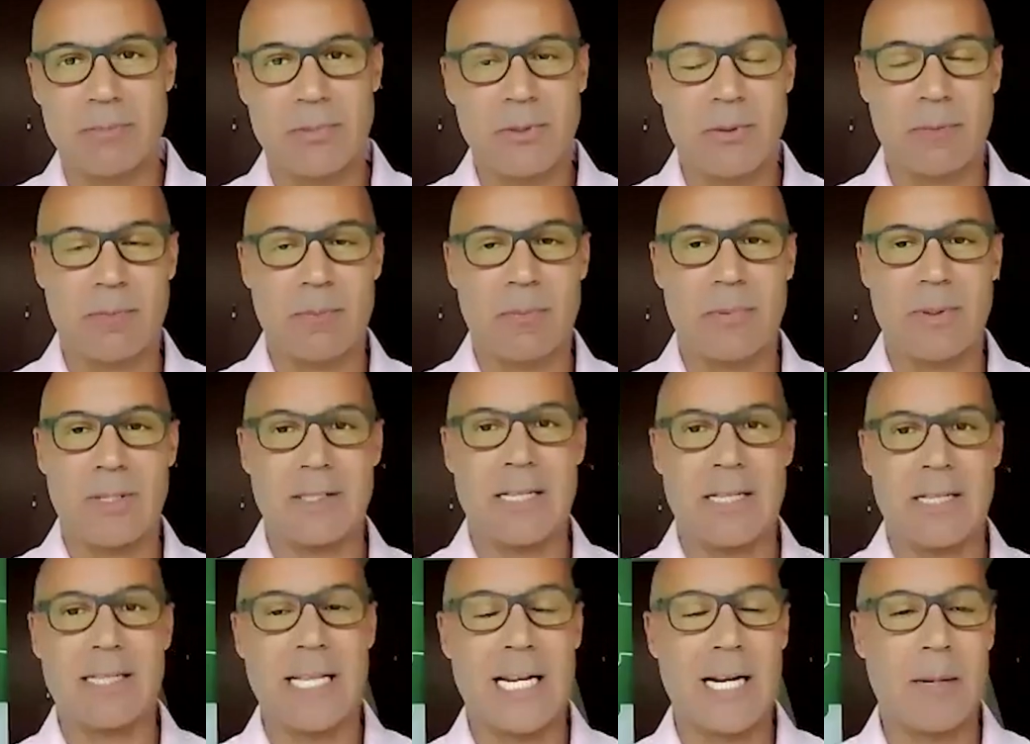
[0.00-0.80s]
So
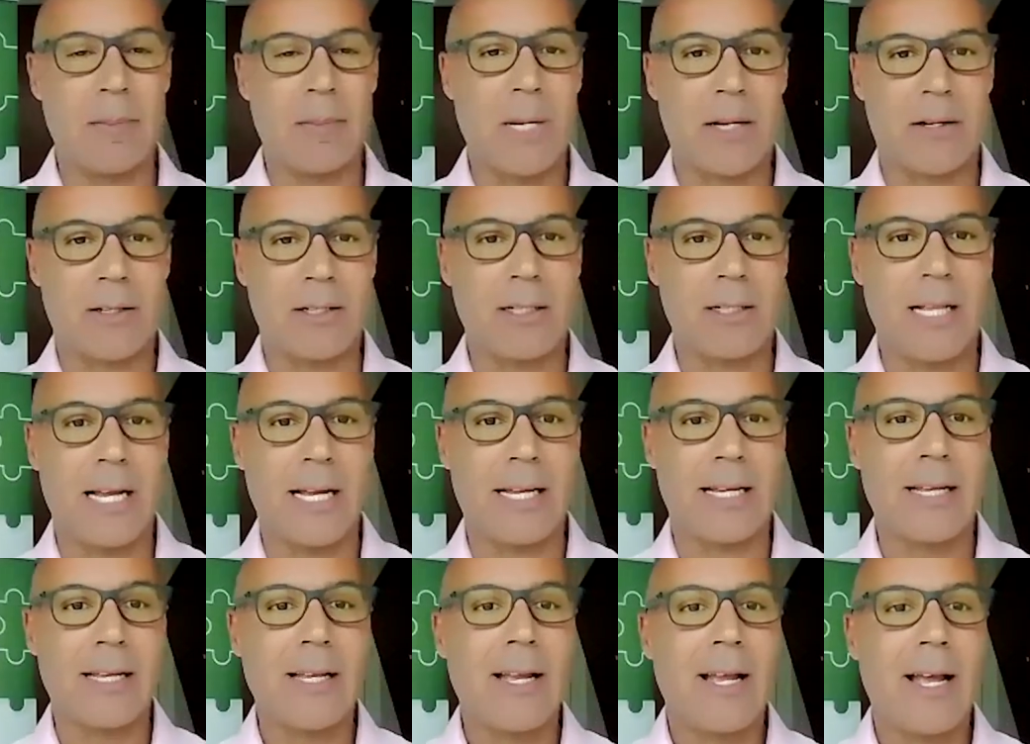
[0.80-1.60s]
then, then I'm not gonna
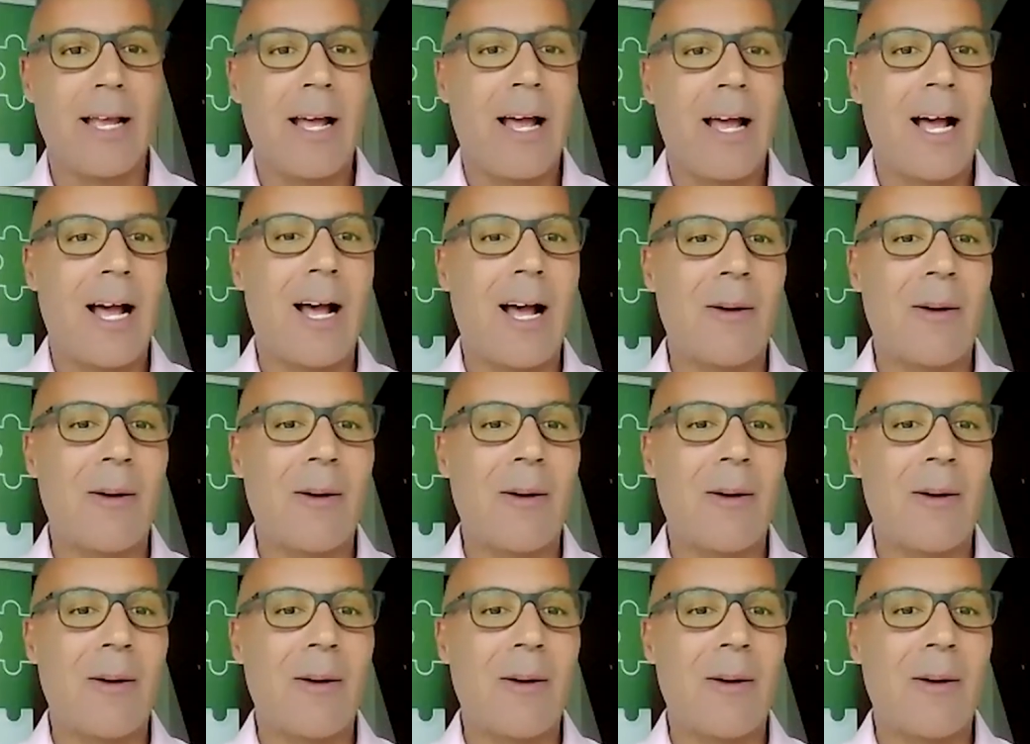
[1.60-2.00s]
lie.